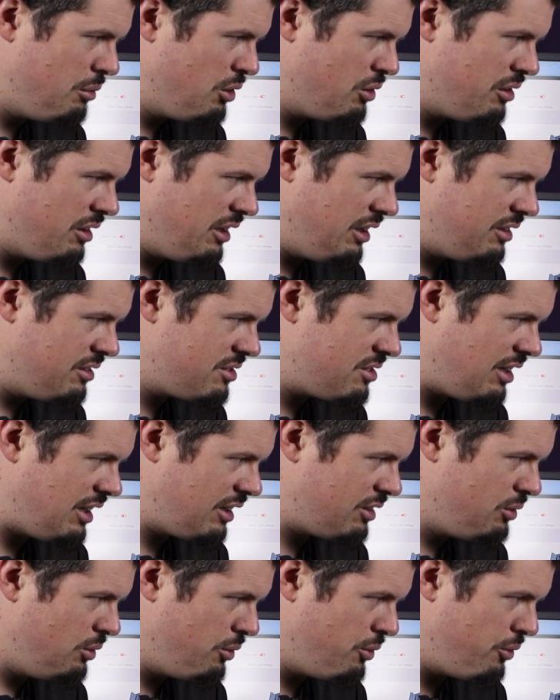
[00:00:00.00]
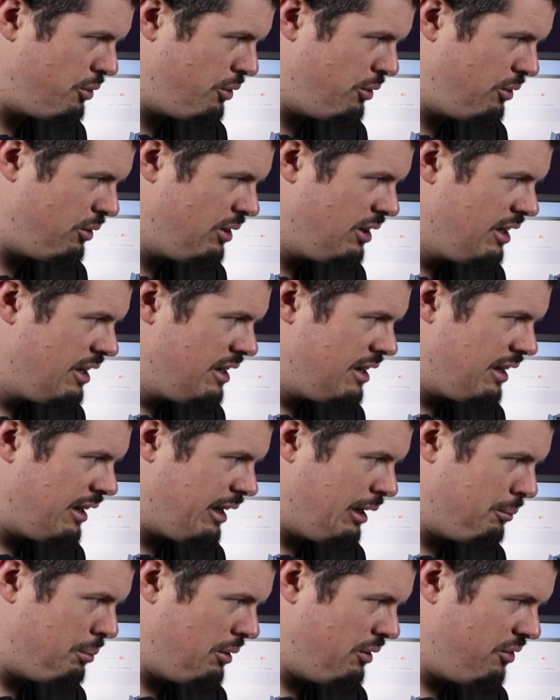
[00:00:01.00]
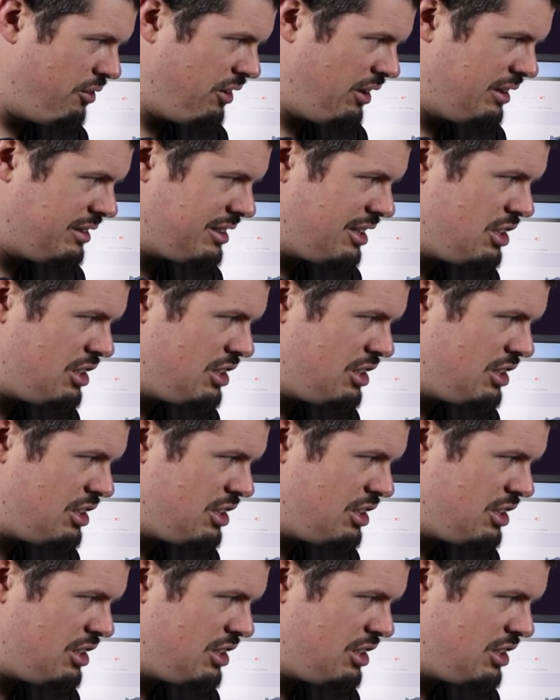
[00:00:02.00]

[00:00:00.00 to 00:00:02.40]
You can then cycle through a couple of things.